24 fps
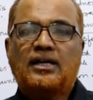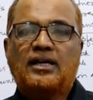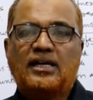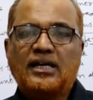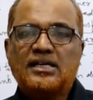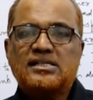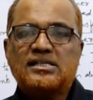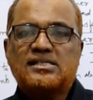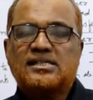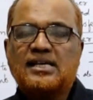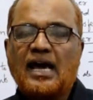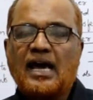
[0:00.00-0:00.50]

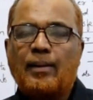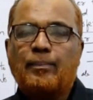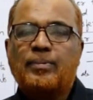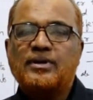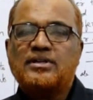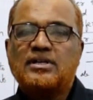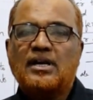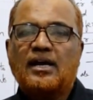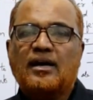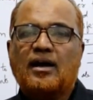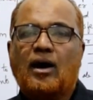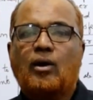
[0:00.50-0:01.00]
D's
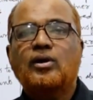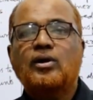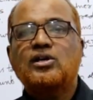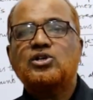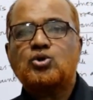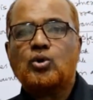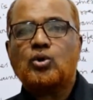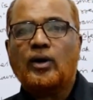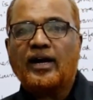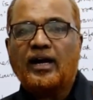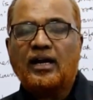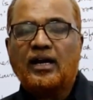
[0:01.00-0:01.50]
capital account
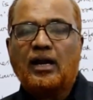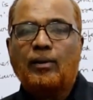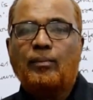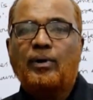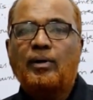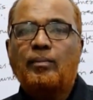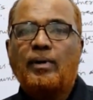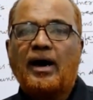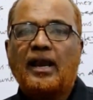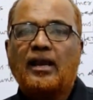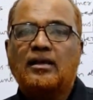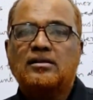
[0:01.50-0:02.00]
is showing a
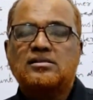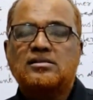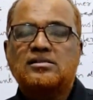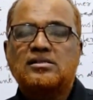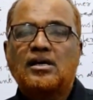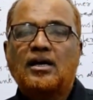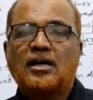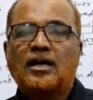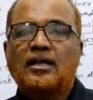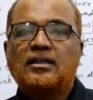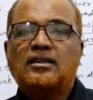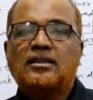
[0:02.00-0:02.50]
debit
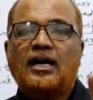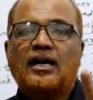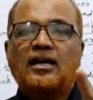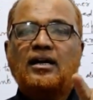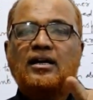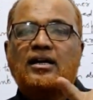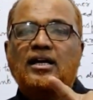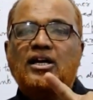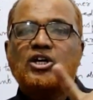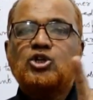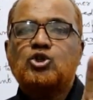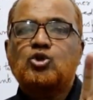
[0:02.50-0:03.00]
balance.
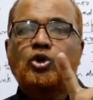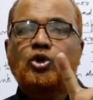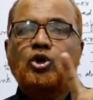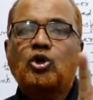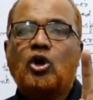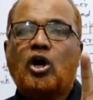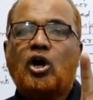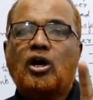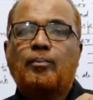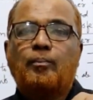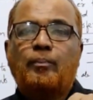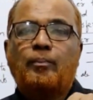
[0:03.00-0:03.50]
Then D should
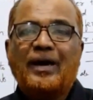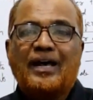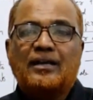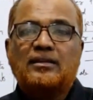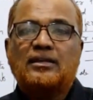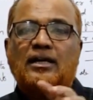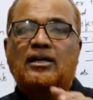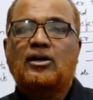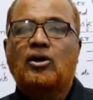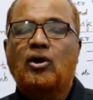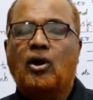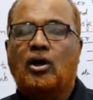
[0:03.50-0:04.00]
not bear
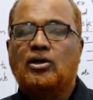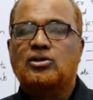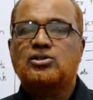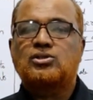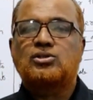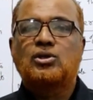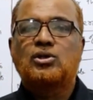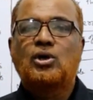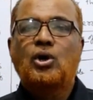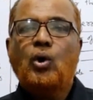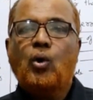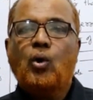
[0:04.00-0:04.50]
that
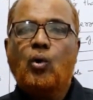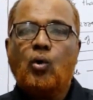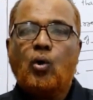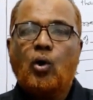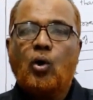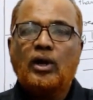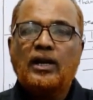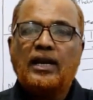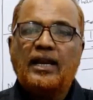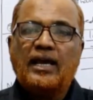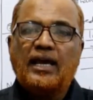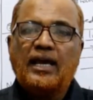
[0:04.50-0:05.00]
loss.
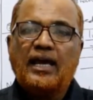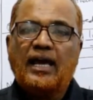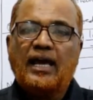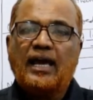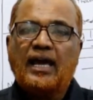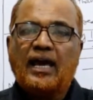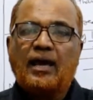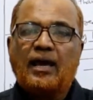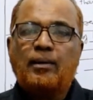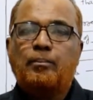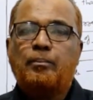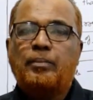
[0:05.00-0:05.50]
Only
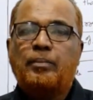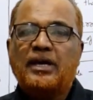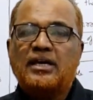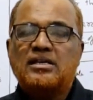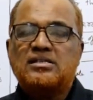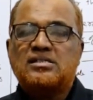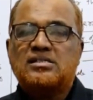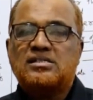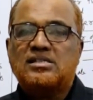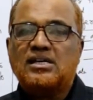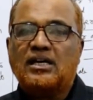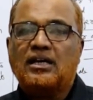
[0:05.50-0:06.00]
A,
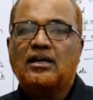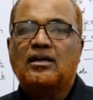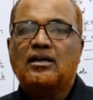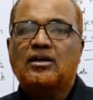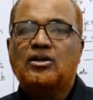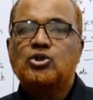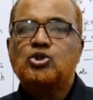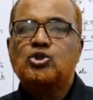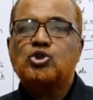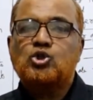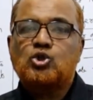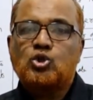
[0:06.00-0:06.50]
B,
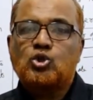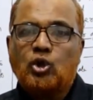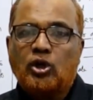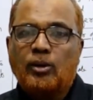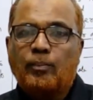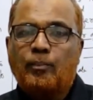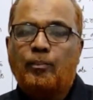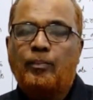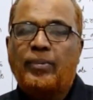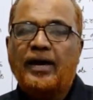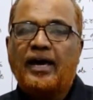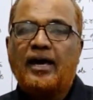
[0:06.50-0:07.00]
C
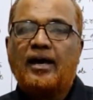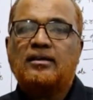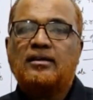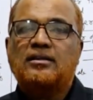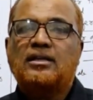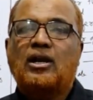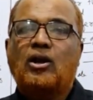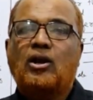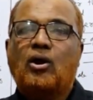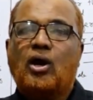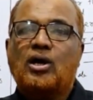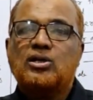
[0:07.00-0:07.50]
should bear
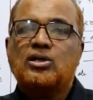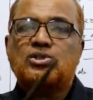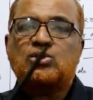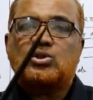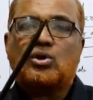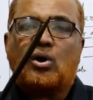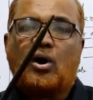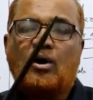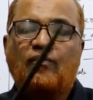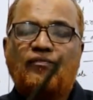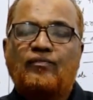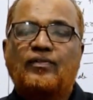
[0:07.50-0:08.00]
the
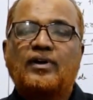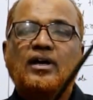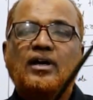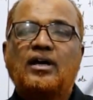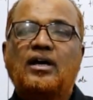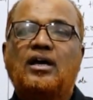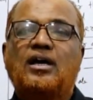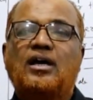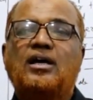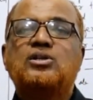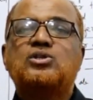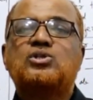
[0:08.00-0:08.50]
loss of
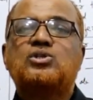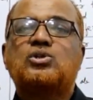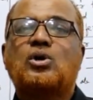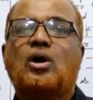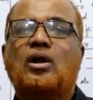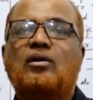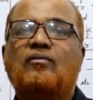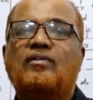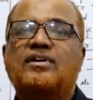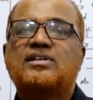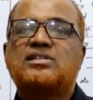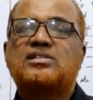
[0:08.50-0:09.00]

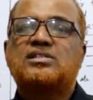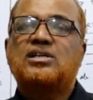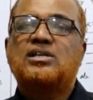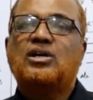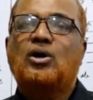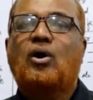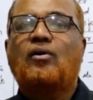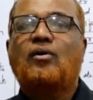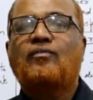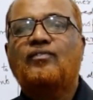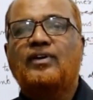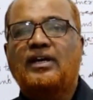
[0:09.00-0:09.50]

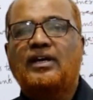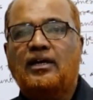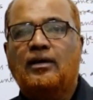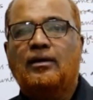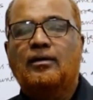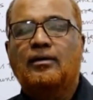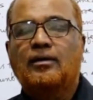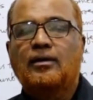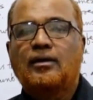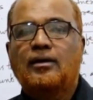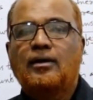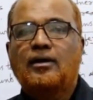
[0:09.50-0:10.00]
insolvency of
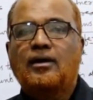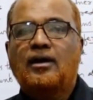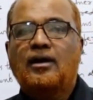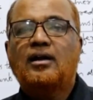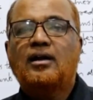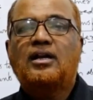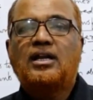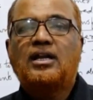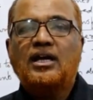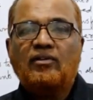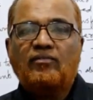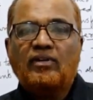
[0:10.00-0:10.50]
E.
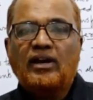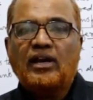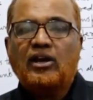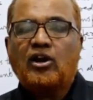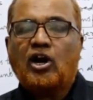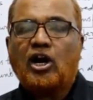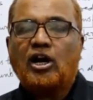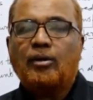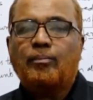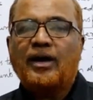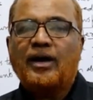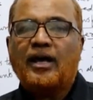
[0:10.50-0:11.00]
D will
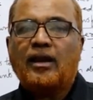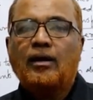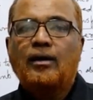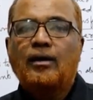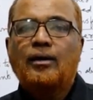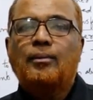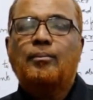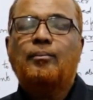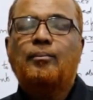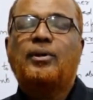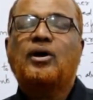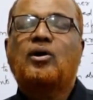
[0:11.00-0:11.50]
not
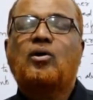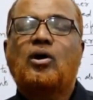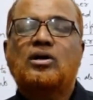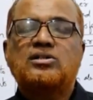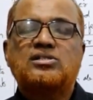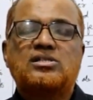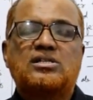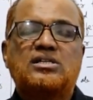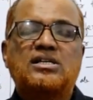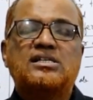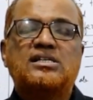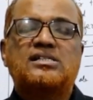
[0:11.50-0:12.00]
bear
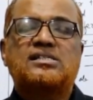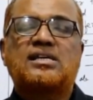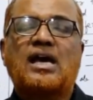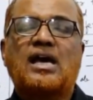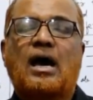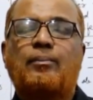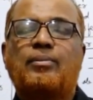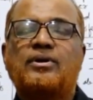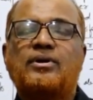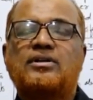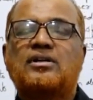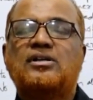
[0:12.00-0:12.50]
because D's
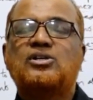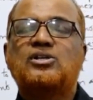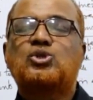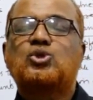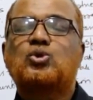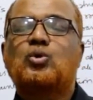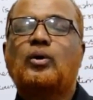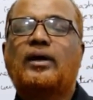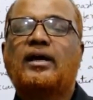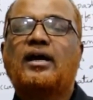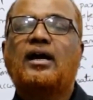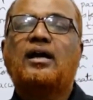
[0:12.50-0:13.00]
capital is
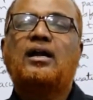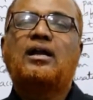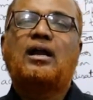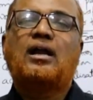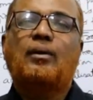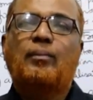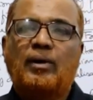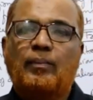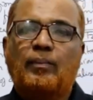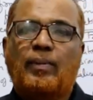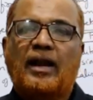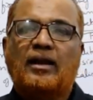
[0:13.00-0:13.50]
showing a
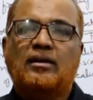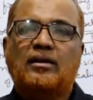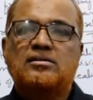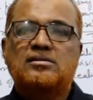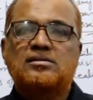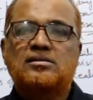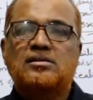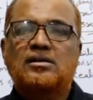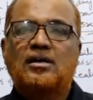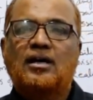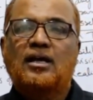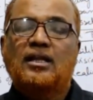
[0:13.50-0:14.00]
debit
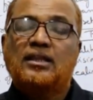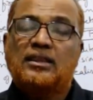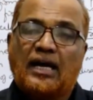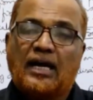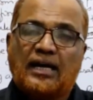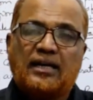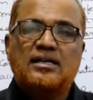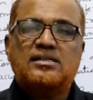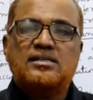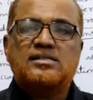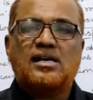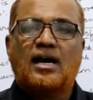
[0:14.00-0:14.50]
balance.
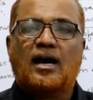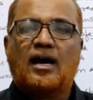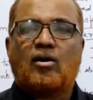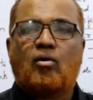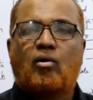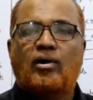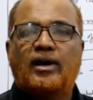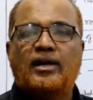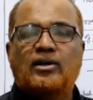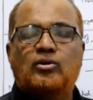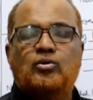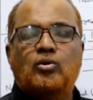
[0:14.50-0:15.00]
That is
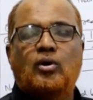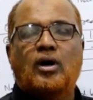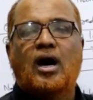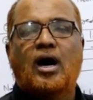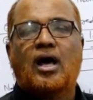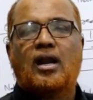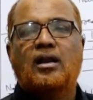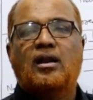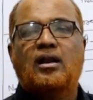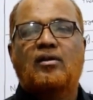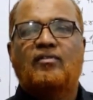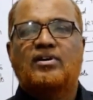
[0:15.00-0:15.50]
according to
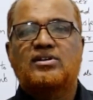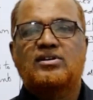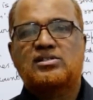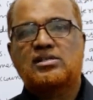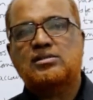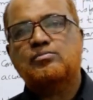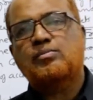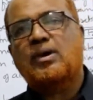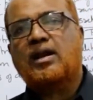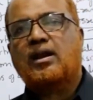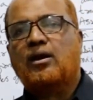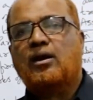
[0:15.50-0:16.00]
Garner
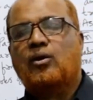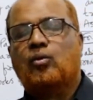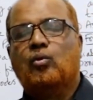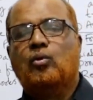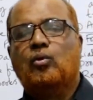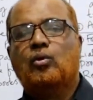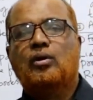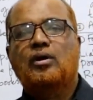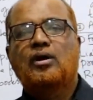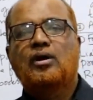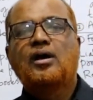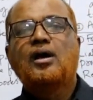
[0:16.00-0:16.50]
versus Murray rule.